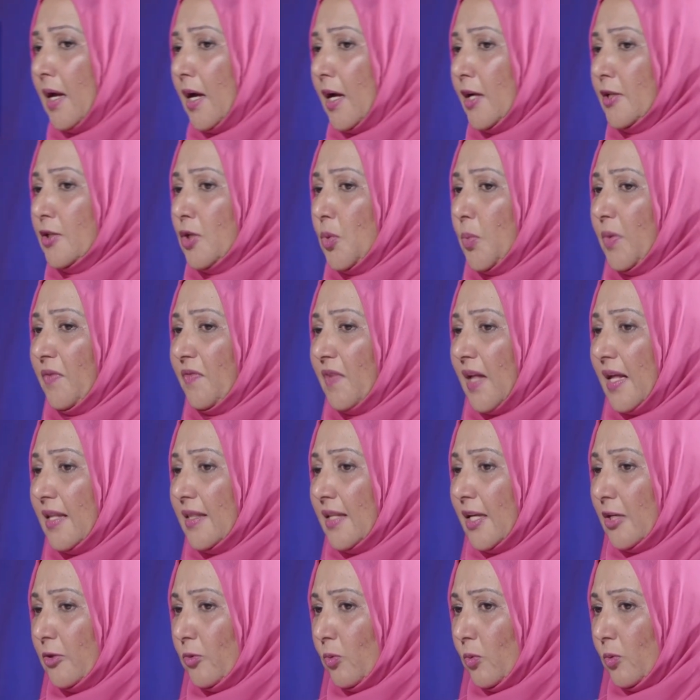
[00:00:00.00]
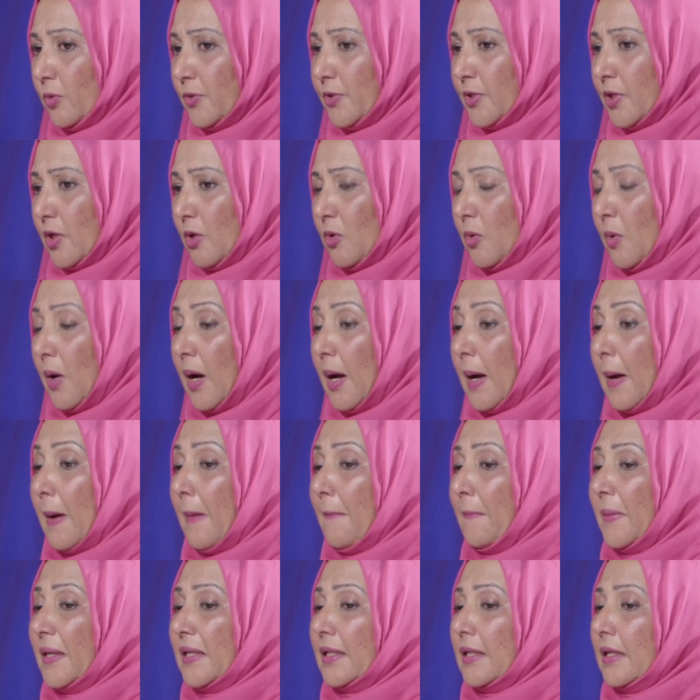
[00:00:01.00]
And so we've done that also.
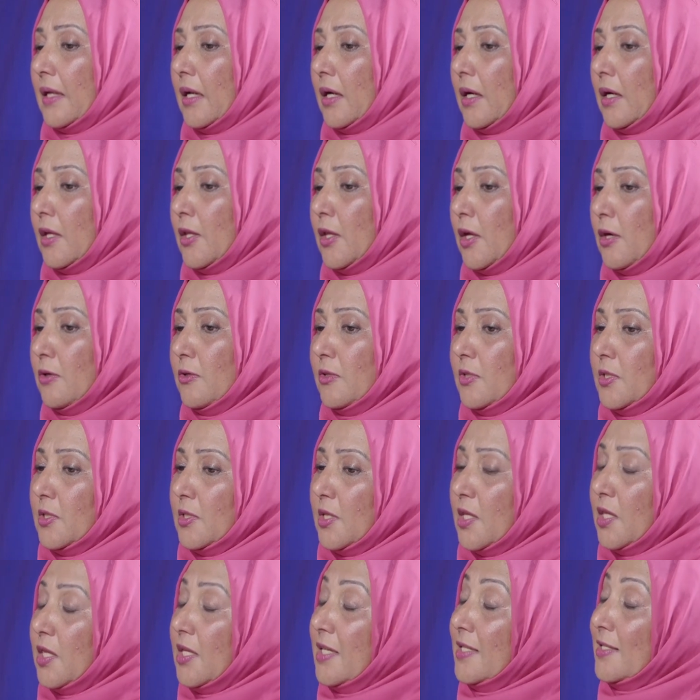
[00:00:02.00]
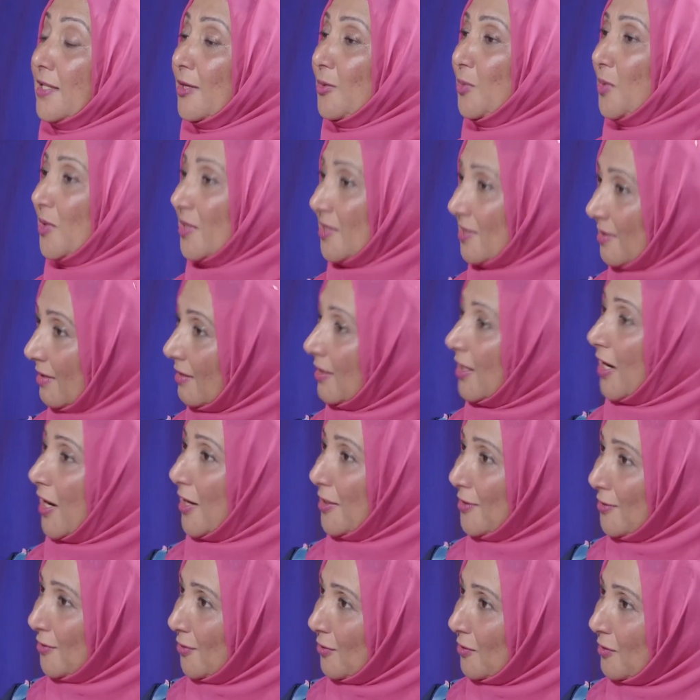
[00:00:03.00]
But those, the things that we're still
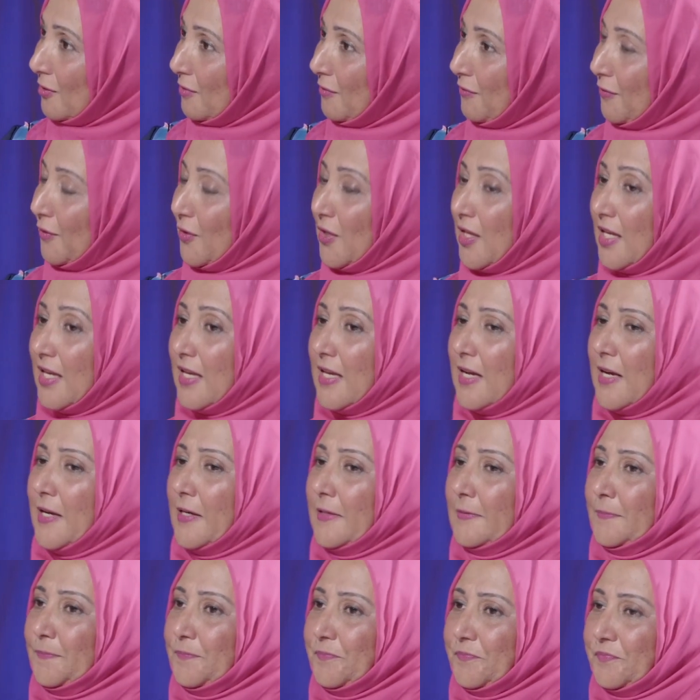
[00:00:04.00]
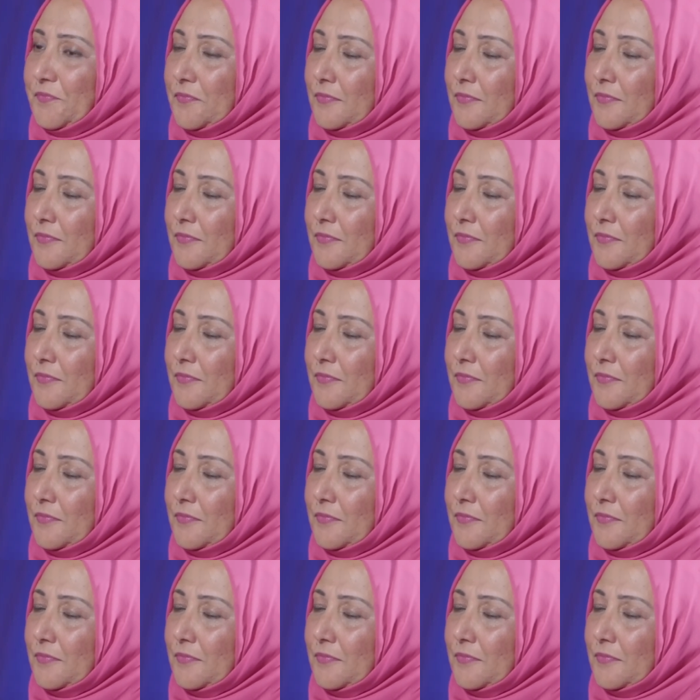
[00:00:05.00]
going to do for the year,